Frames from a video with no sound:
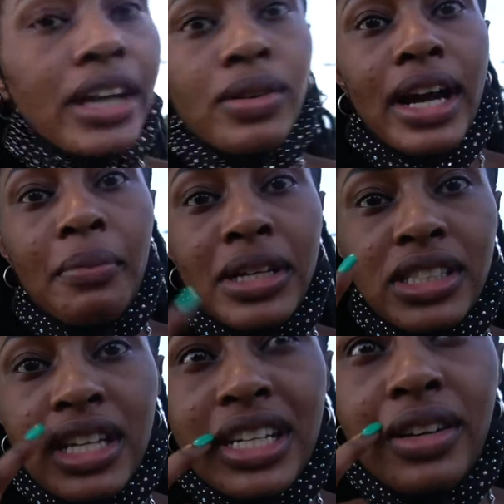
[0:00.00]
I do got a
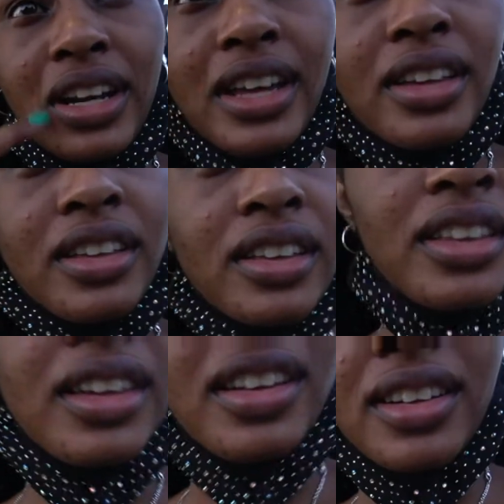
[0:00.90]
mustache. I know that.
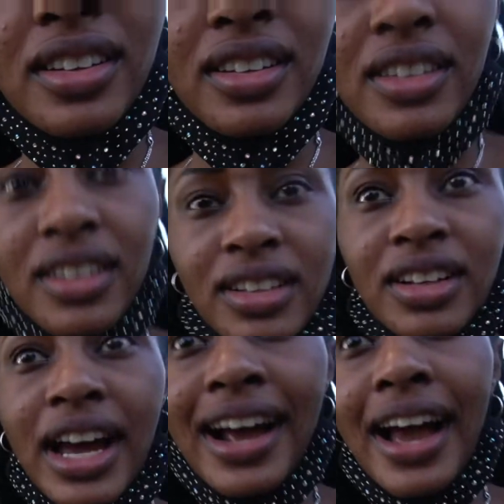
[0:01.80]

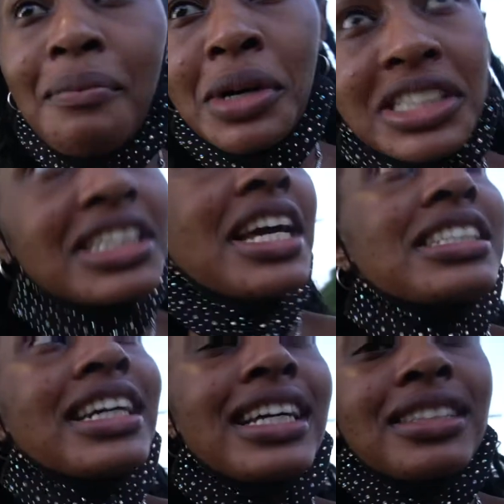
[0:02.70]
I got a
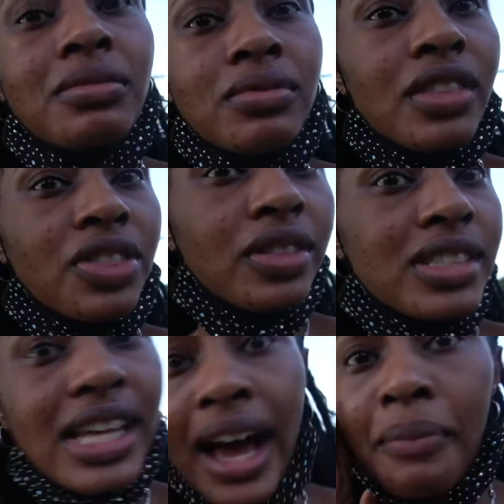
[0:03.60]
mustache. I got
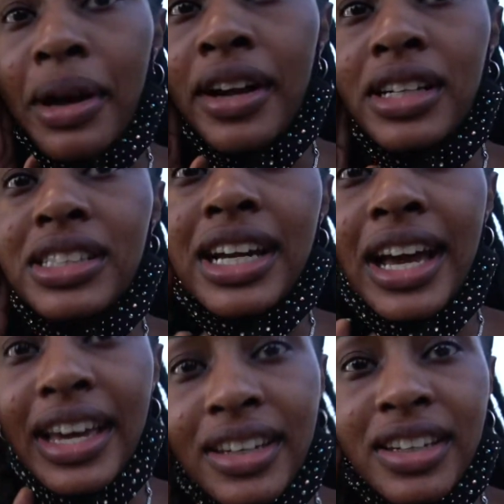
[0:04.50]
sideburns. I
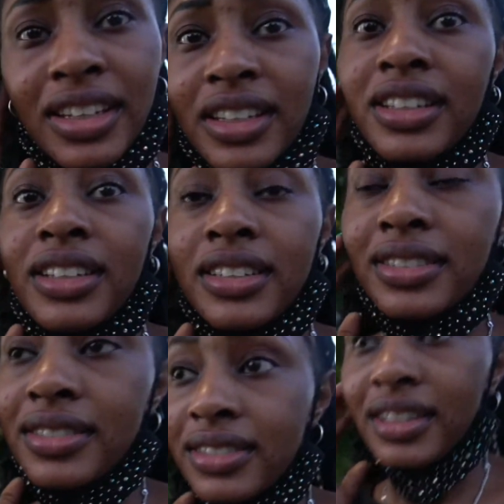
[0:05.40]

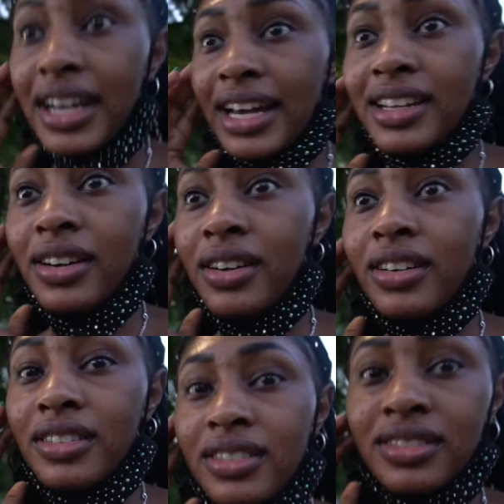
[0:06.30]
got it all.